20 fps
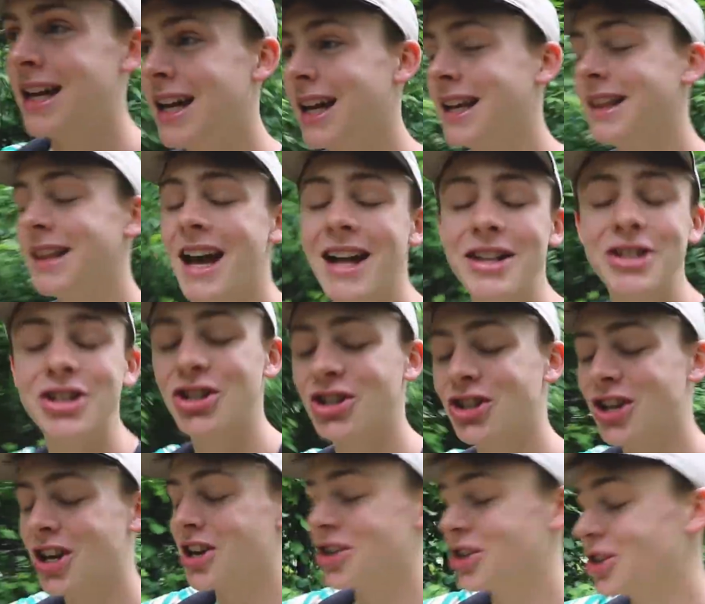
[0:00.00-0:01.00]
And that just
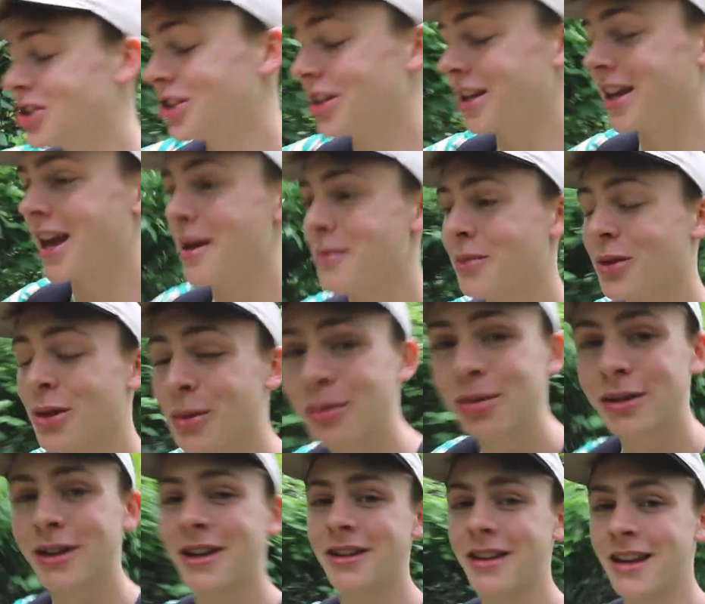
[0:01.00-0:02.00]
changes the game
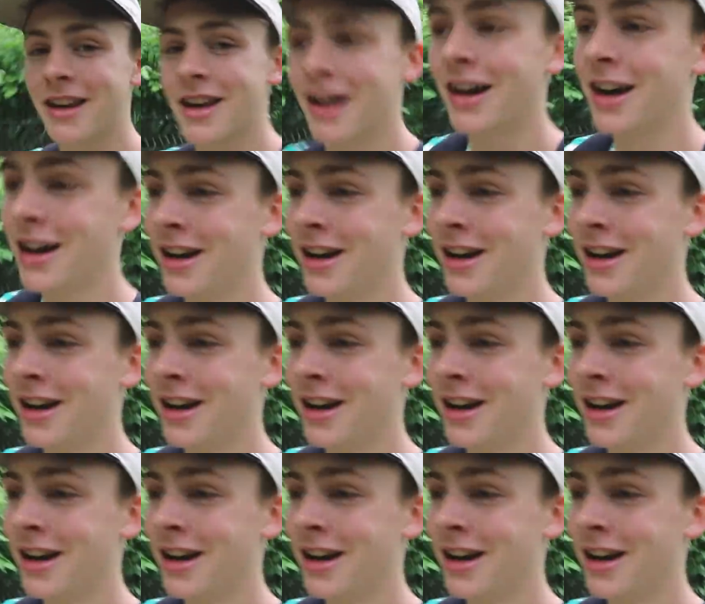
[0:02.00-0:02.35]
completely